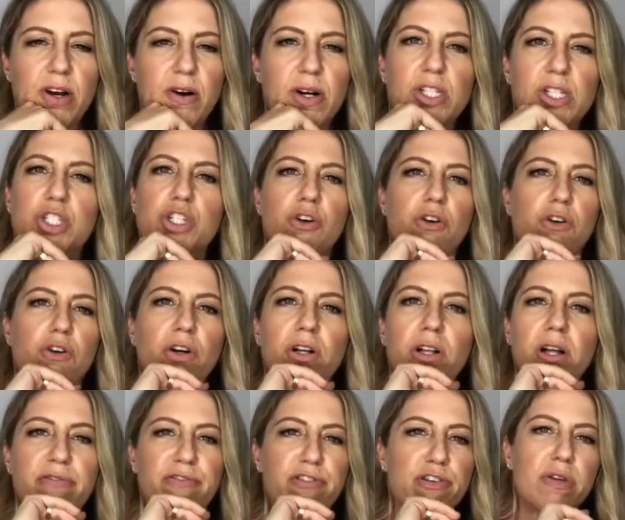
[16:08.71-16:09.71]
a
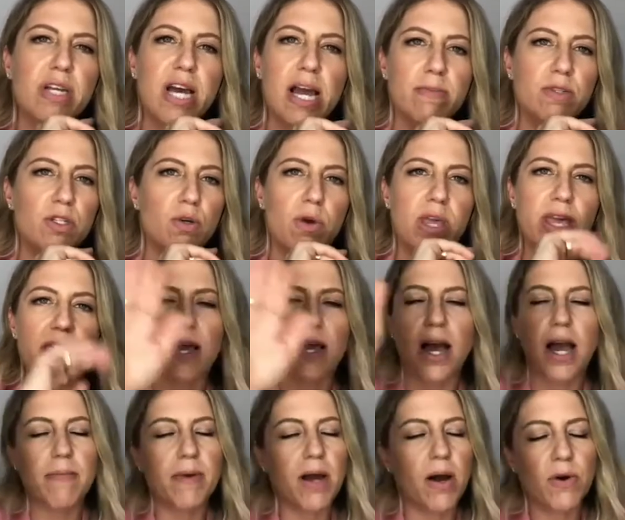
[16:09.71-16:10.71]
journal a few times a week.
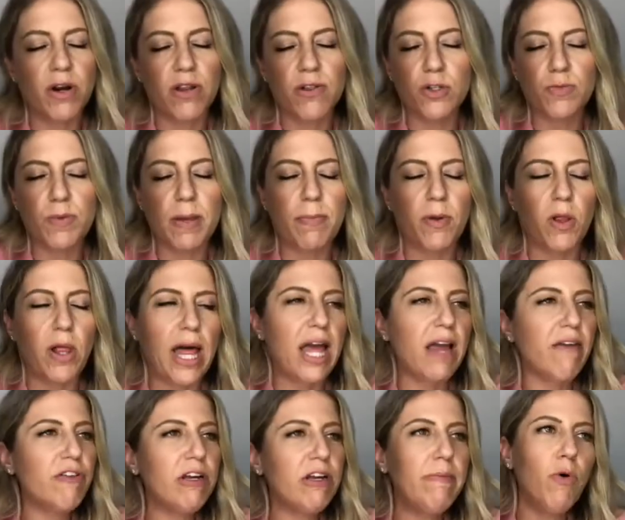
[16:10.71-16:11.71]
I'm not one of those people,
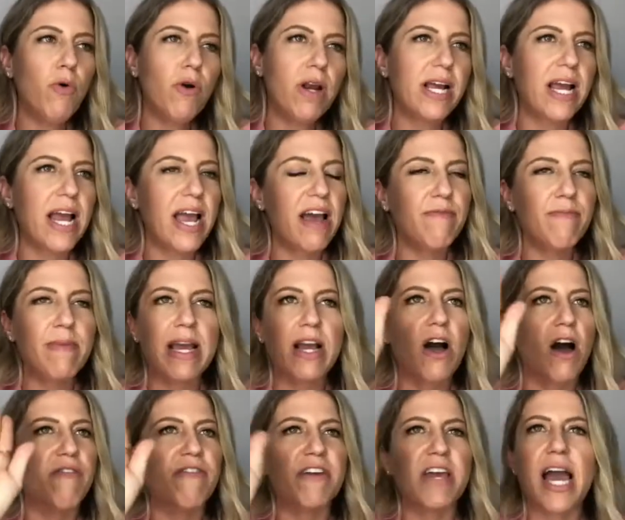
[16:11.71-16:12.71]
every morning I have my
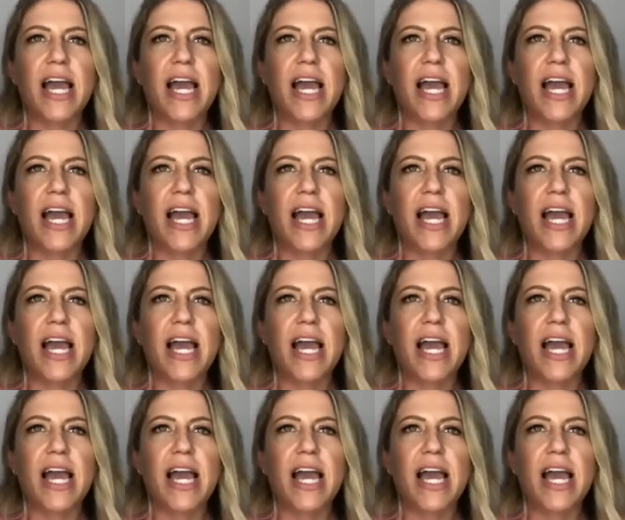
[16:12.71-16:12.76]
coffee.